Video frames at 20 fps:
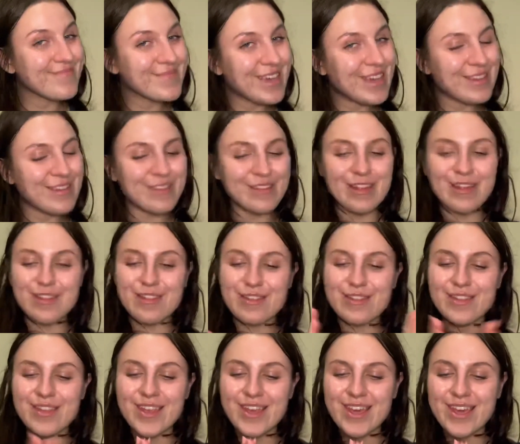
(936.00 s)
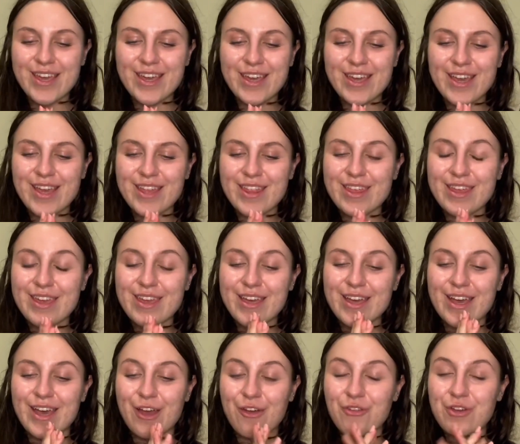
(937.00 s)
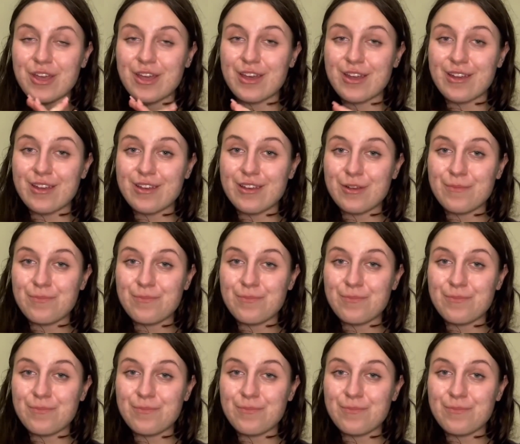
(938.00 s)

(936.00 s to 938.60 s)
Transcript: So that's the Ariana